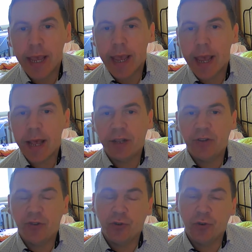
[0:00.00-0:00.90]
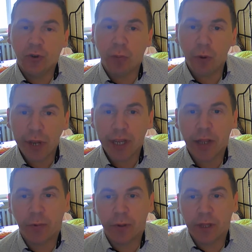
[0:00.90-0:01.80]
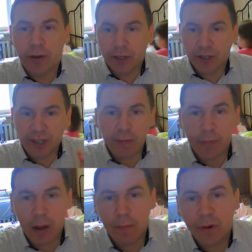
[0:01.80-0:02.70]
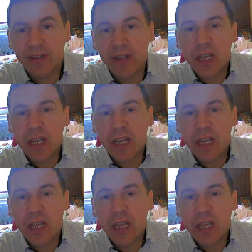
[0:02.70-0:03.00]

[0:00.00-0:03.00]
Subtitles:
and to communicate with the team members